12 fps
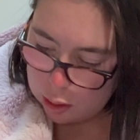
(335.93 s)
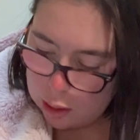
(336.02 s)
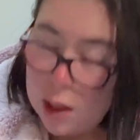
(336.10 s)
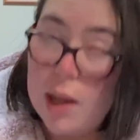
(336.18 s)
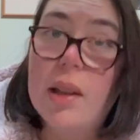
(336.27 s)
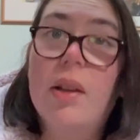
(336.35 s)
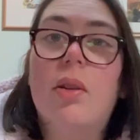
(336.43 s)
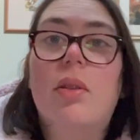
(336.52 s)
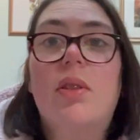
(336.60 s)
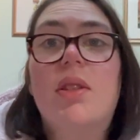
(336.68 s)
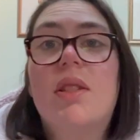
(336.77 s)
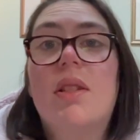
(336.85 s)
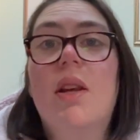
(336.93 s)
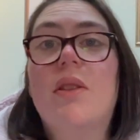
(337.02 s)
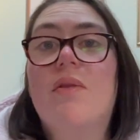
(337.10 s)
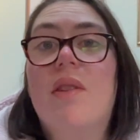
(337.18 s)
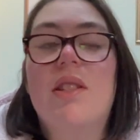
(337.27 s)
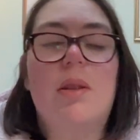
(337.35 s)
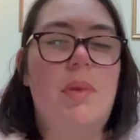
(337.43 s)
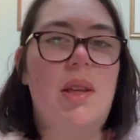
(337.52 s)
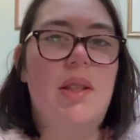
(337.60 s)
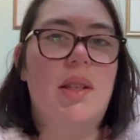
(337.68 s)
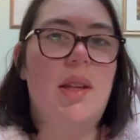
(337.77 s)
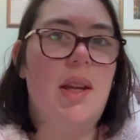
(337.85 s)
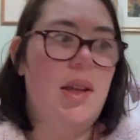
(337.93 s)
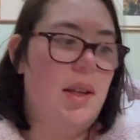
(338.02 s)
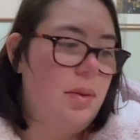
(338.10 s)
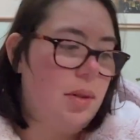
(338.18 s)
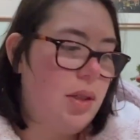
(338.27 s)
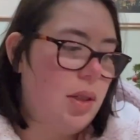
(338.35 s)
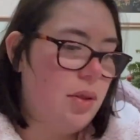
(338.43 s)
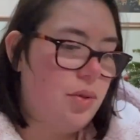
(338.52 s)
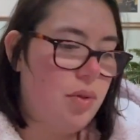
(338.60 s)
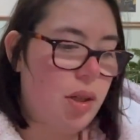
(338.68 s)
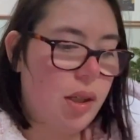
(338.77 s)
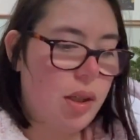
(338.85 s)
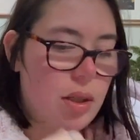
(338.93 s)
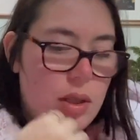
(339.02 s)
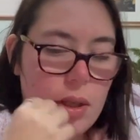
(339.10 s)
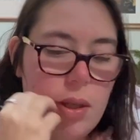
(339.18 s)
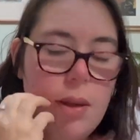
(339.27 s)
Yeah, they've got just loads of recipes in there, which is really good.